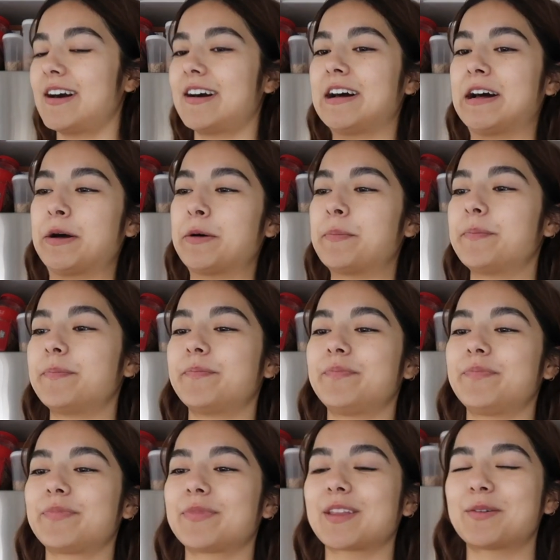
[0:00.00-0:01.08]

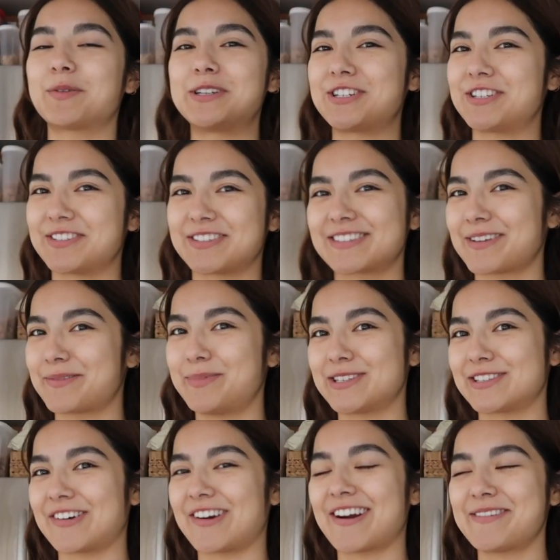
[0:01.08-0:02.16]
um, which is
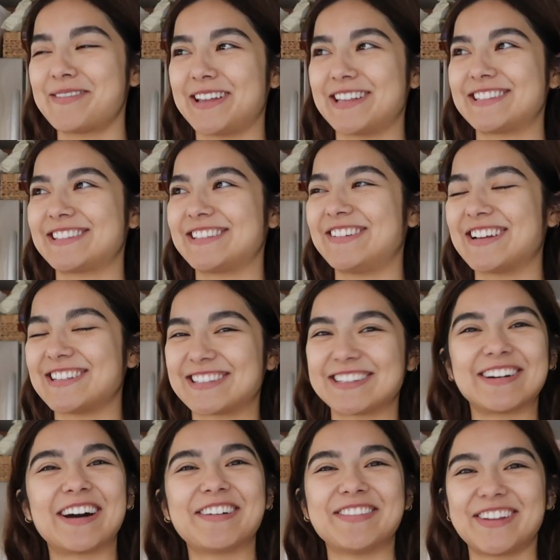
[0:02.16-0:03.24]
bizarre because you guys
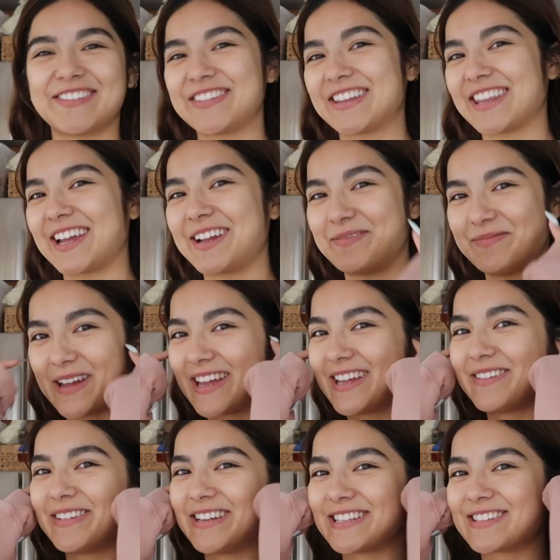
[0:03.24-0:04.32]
still haven't even like met
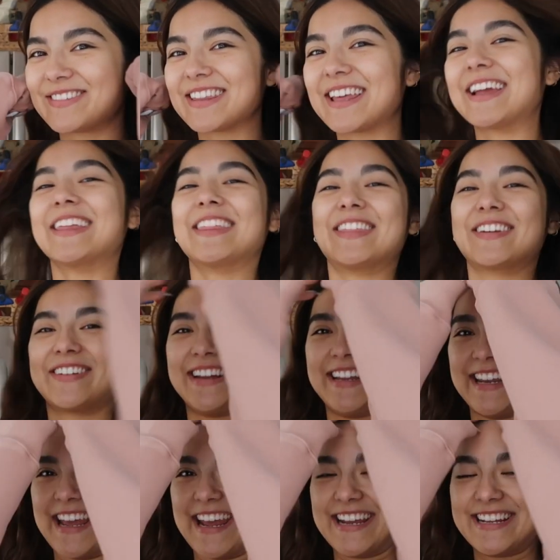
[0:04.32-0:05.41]
him and it's been like
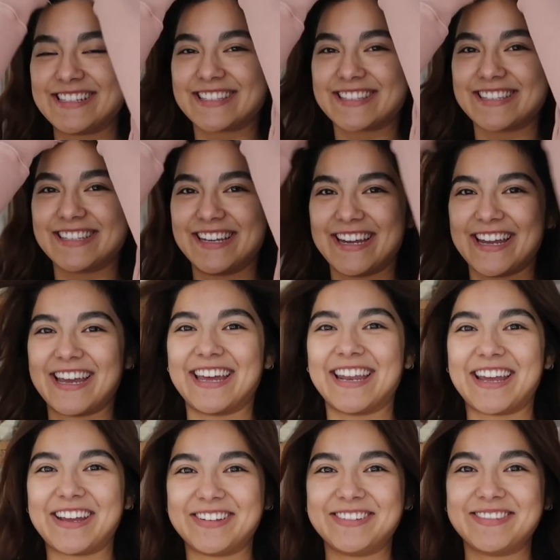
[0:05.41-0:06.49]
three days
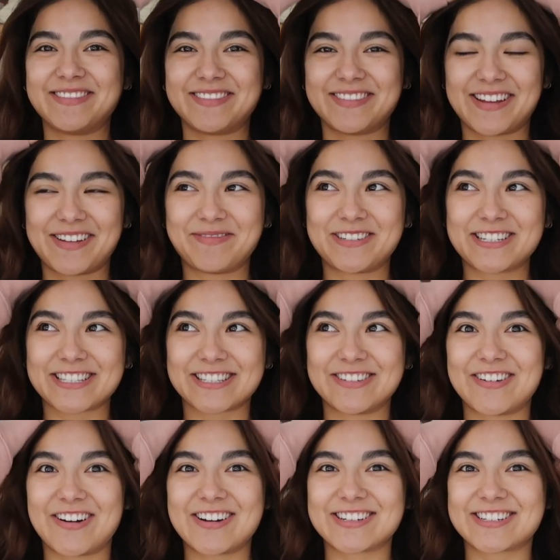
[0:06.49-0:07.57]
and i am just
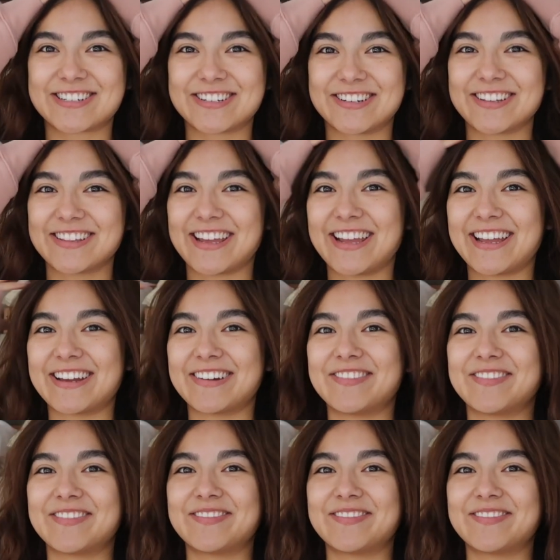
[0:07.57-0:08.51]
not sure like